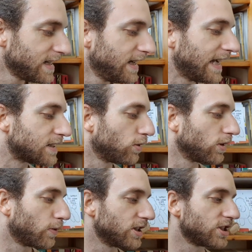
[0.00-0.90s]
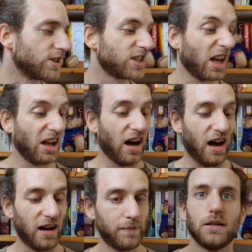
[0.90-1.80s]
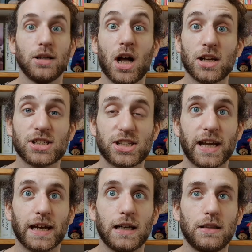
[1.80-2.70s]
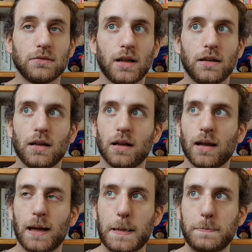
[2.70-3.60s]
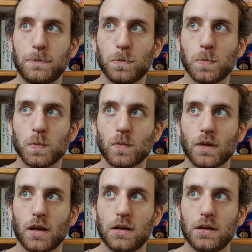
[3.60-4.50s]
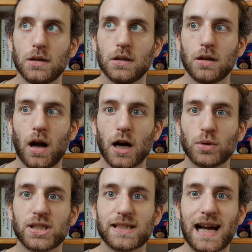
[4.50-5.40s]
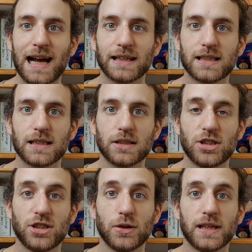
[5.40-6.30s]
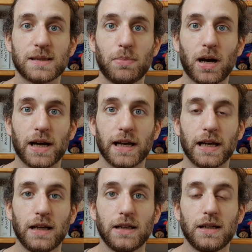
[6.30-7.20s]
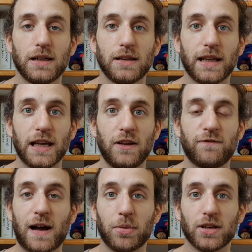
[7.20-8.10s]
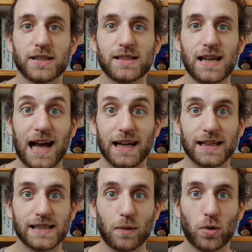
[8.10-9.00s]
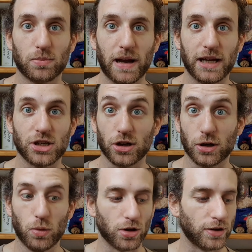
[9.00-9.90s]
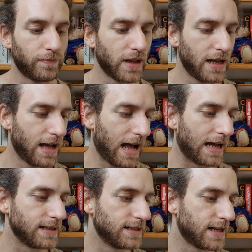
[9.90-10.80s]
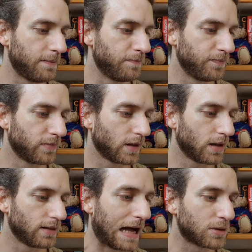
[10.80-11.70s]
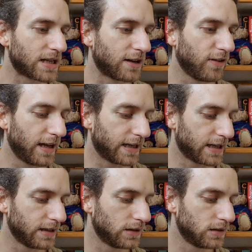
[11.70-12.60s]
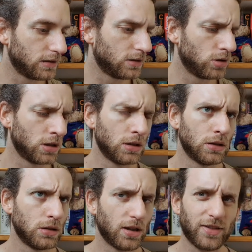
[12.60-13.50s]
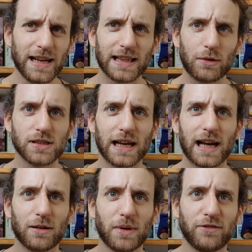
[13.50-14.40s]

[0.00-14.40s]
Yes, I've got the questions here. Last year, I was tagged to do this by the fabulous Alex at What Page Are You On? And that was kind of like, I think that was like kind of my